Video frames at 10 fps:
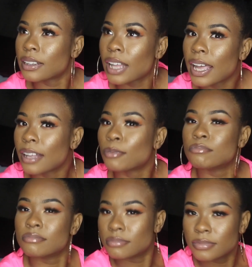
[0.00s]
Like,
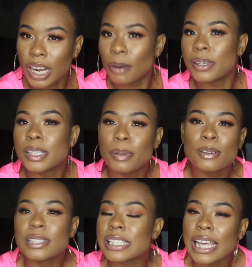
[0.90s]
are we
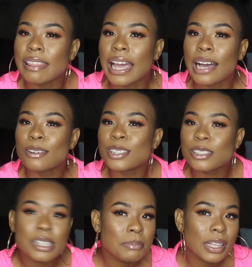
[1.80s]
supposed to stay in the house
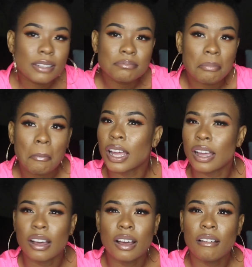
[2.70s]
or something? Like,
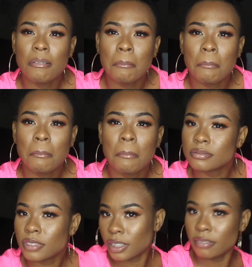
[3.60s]
huh?
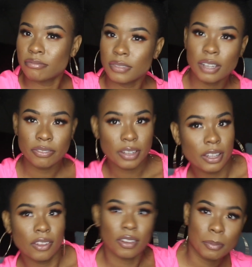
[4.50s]
Well, good for
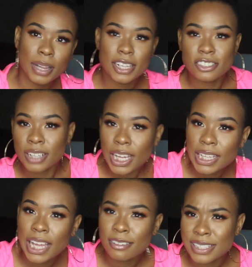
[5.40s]
you. I'm glad you're not in
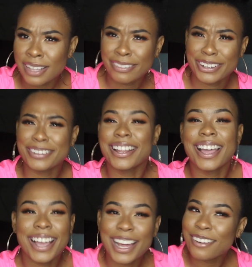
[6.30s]
the house either.
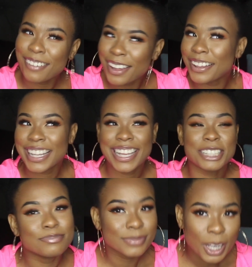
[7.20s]
Like, I don't know. Like,
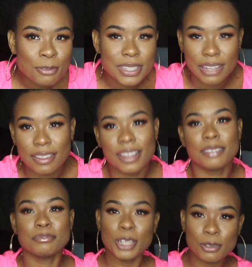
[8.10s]
don't say
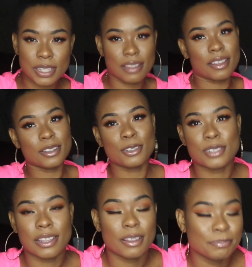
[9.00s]
that. Don't say that. Don't
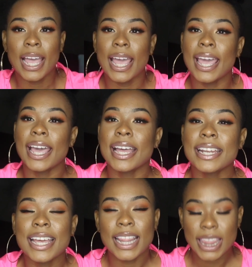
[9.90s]
say that.
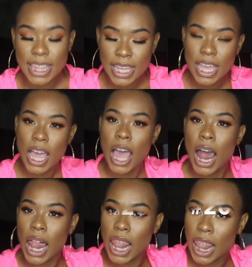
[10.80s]
And the
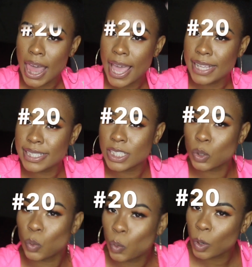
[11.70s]

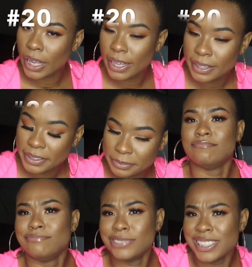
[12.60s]
last one,
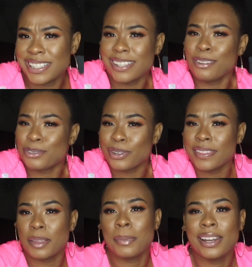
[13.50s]
just don't
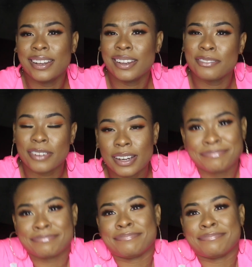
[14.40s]
treat them any different.